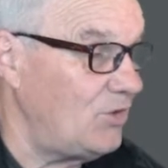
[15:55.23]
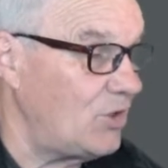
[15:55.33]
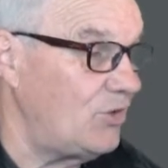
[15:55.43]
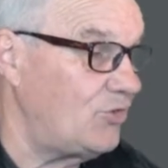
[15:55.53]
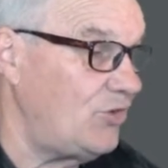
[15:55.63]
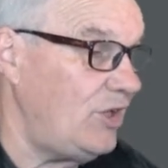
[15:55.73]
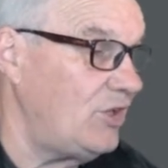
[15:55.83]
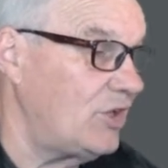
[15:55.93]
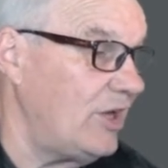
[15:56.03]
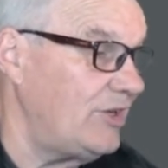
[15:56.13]
you can see
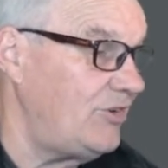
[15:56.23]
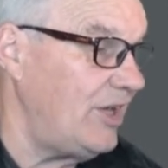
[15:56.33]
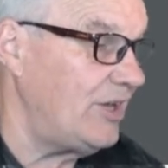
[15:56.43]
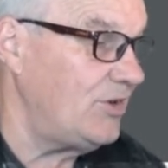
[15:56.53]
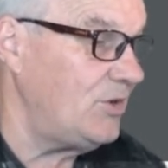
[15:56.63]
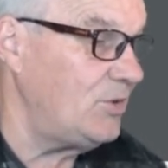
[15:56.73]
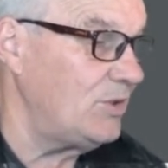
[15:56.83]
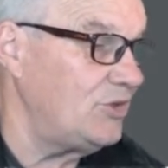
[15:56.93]
you're going downhill